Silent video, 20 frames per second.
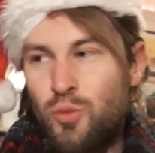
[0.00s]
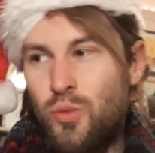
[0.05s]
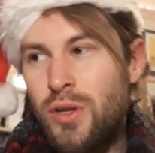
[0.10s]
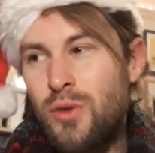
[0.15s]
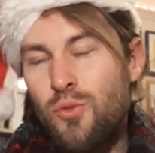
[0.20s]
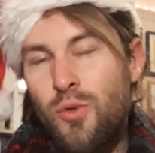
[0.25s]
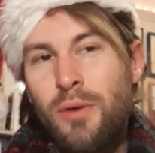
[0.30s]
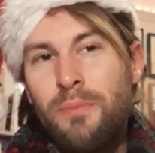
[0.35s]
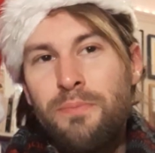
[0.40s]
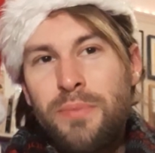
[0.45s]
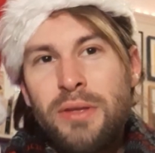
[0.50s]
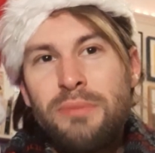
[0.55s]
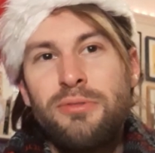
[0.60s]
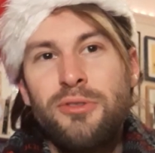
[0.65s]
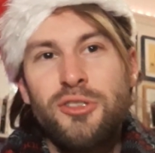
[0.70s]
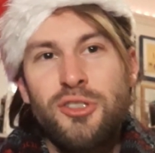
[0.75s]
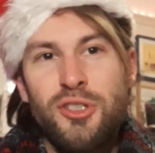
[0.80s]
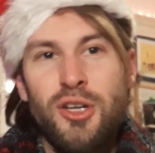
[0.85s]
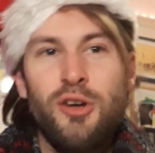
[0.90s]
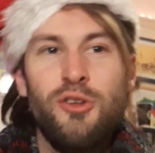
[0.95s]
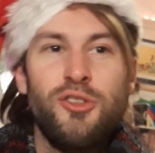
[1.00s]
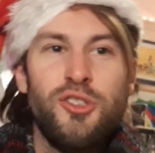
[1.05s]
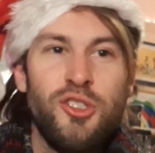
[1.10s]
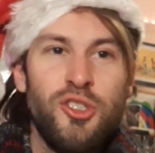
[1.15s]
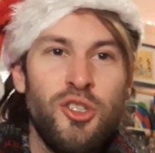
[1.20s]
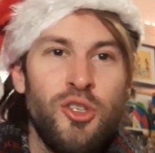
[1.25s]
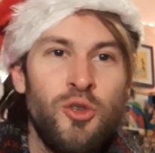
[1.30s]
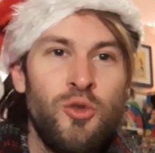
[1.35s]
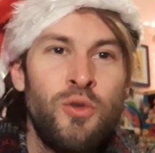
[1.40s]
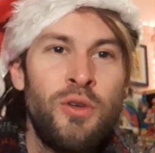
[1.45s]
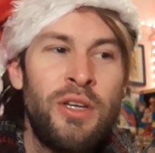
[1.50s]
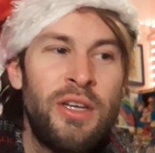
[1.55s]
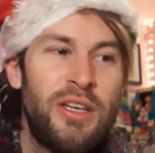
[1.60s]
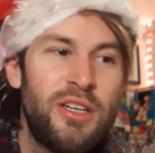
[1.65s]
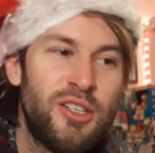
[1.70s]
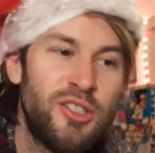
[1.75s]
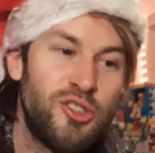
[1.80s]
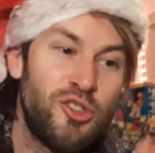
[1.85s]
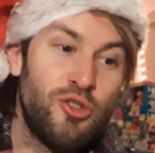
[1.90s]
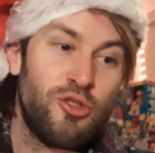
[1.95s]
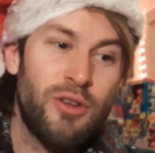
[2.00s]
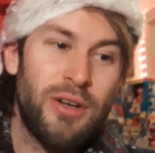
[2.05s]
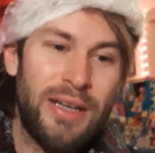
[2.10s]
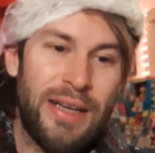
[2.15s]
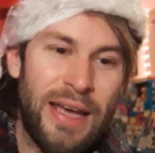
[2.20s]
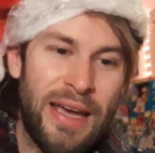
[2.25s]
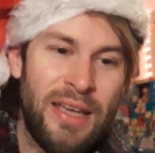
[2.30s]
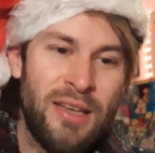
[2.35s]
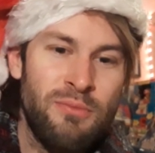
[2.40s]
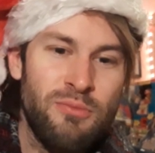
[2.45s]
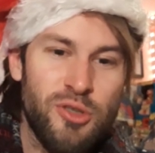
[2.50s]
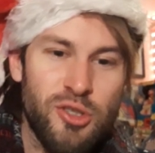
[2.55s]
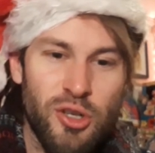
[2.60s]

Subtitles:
we want people to know it's you because you're a name,